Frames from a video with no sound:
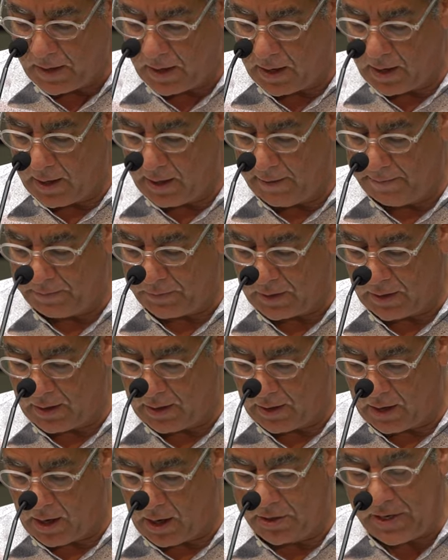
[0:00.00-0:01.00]
um,
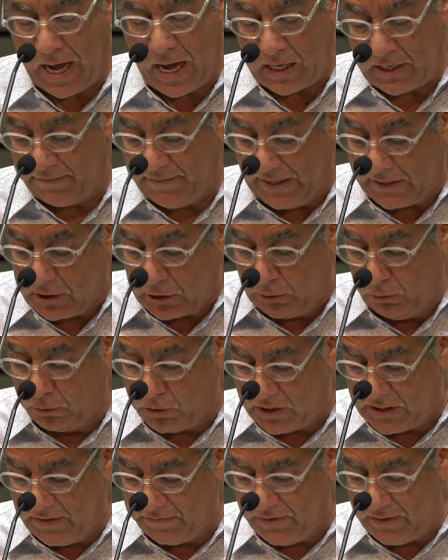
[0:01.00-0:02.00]
are not of
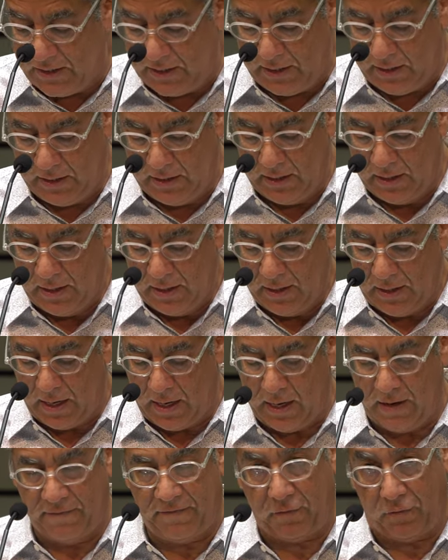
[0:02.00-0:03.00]
exclusivity
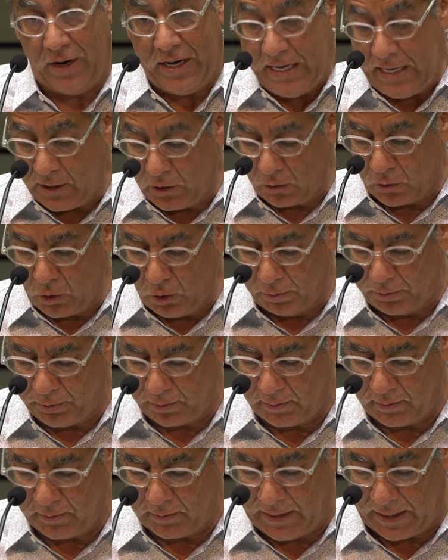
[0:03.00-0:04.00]
uh, for any group,
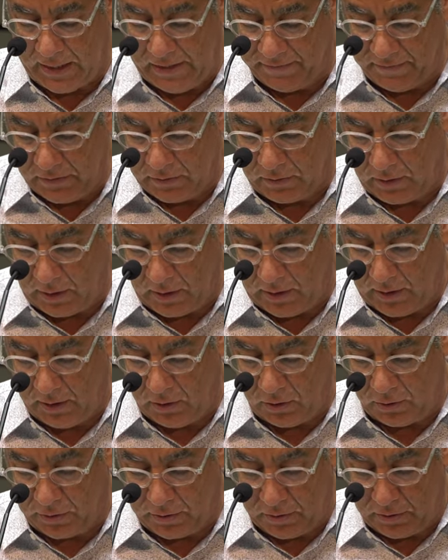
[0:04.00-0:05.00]
not even, you
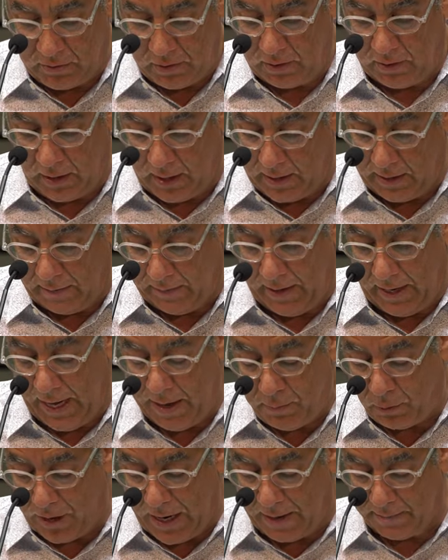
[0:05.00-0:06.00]
know, uh,
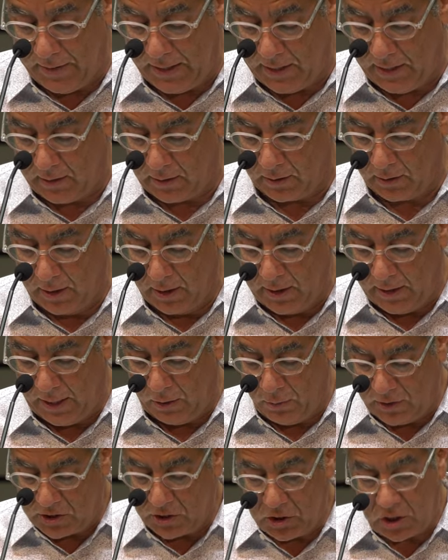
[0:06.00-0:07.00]
Abraham here,
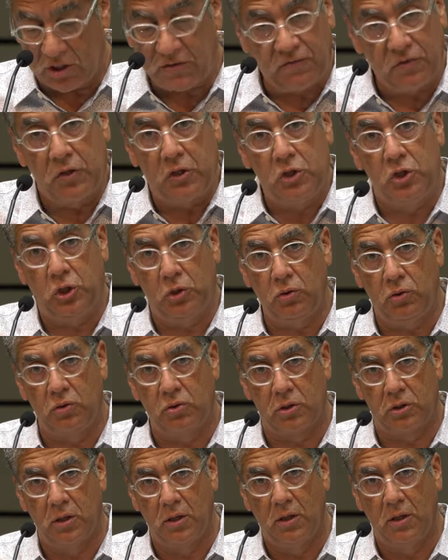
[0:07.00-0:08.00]
it wasn't just for the
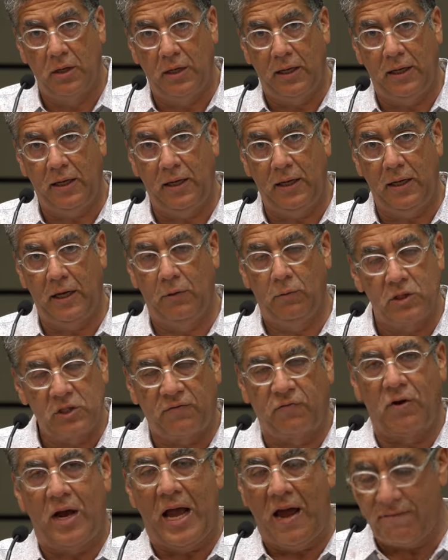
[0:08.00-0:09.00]
Jews, it was
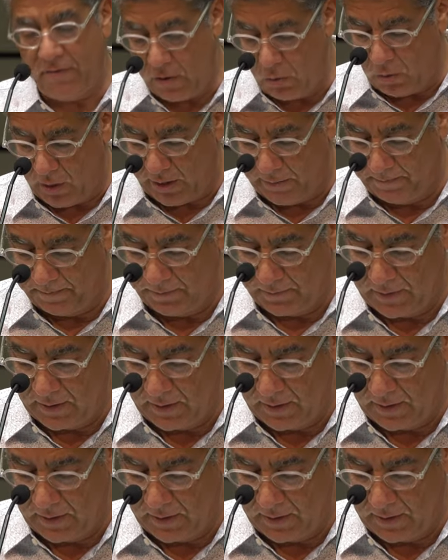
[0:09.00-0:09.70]
for everyone.